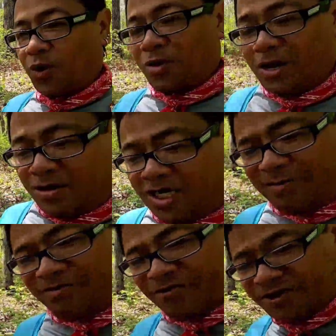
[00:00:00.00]
where
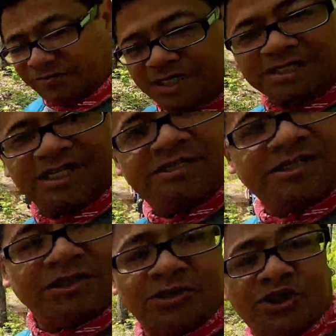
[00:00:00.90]
they're coming from. They
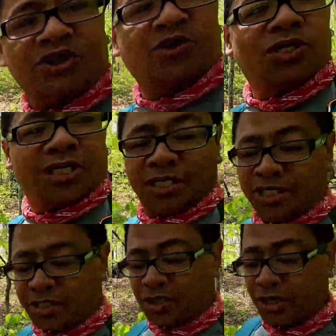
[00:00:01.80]
said it's a little
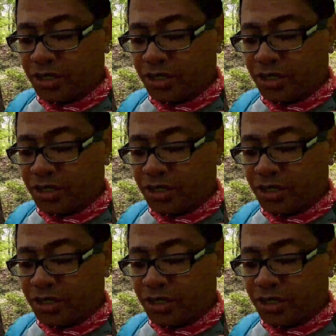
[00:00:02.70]
shortcut